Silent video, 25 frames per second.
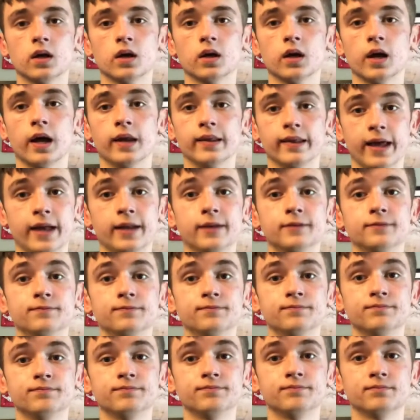And then
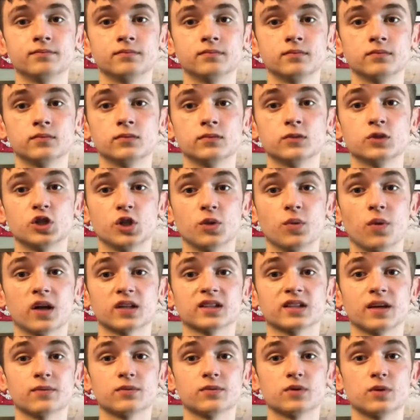she
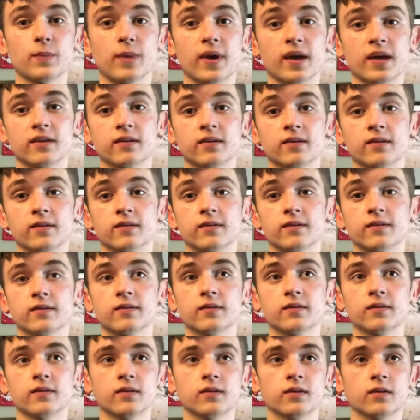walked up to me
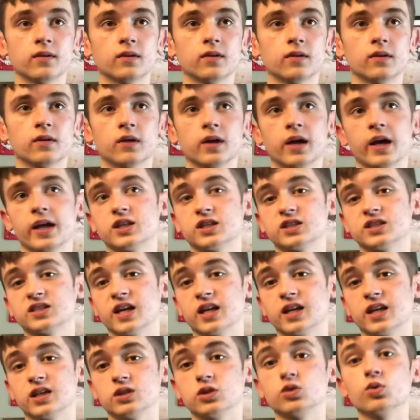and she
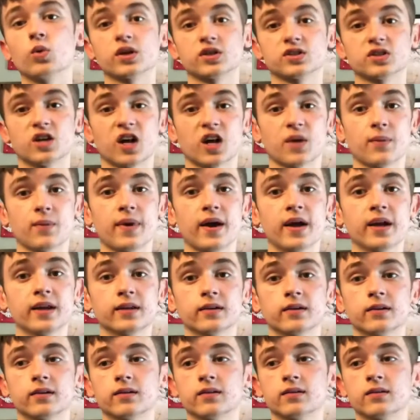said, "Do you want to talk about it?"
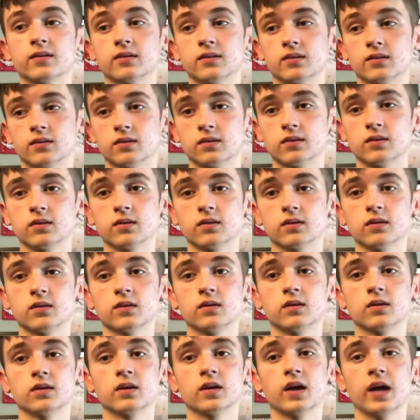
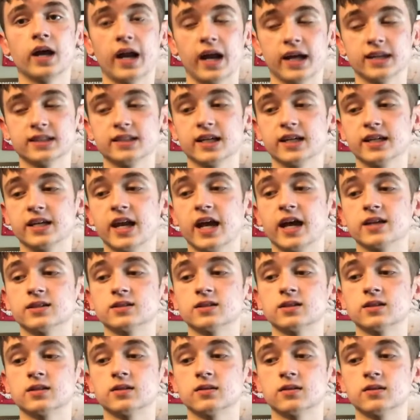And I said, "Yes."